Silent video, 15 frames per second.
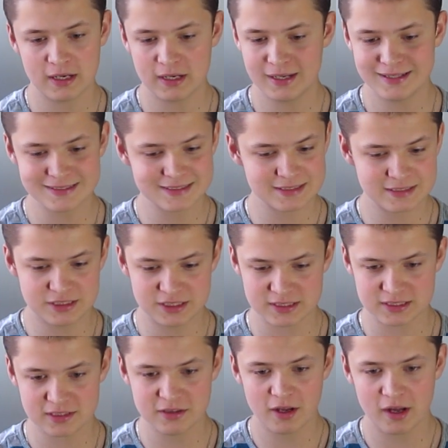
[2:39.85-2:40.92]
it's
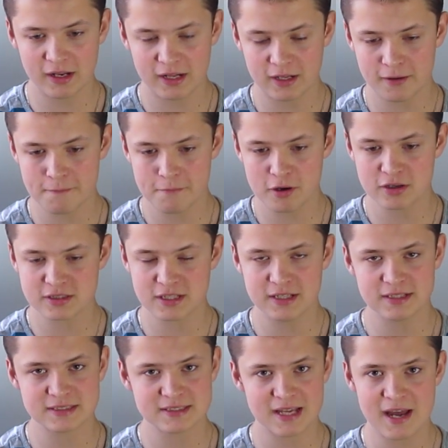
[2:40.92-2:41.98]
just not a comparison
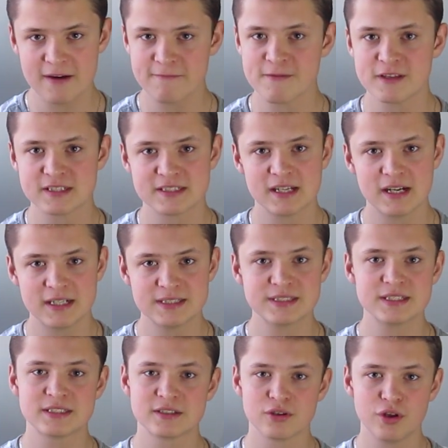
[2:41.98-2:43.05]
it's half the size
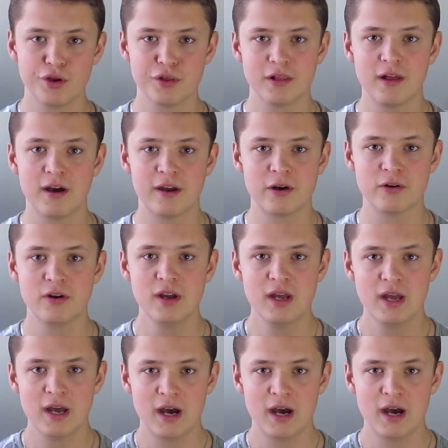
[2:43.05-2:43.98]
it's a lot lighter